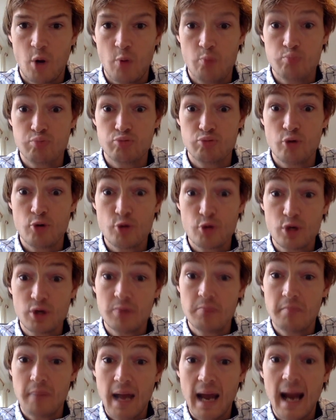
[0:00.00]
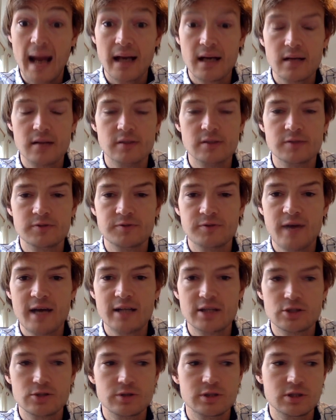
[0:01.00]
broken back or a
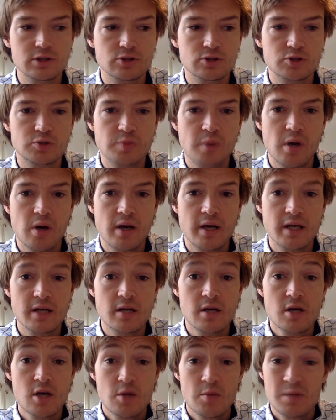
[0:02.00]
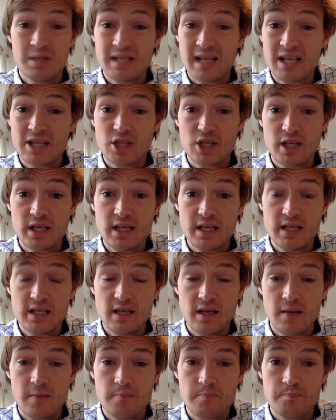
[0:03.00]
fracture in your spine, but it's actually
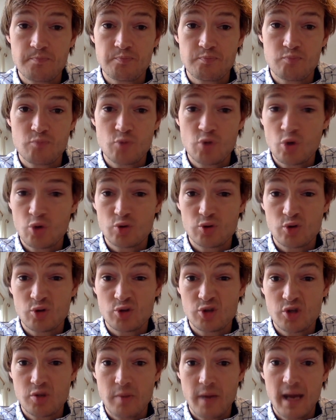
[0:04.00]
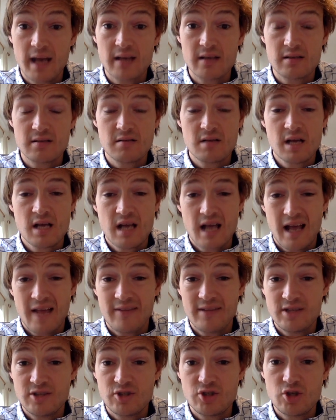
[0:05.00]
not too bad, and
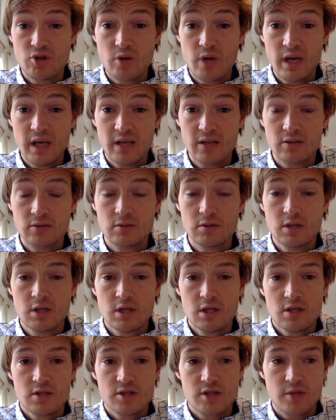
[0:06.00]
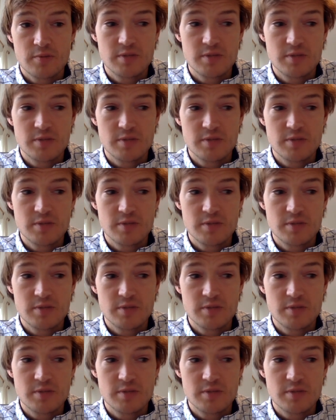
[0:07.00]
these do heal. So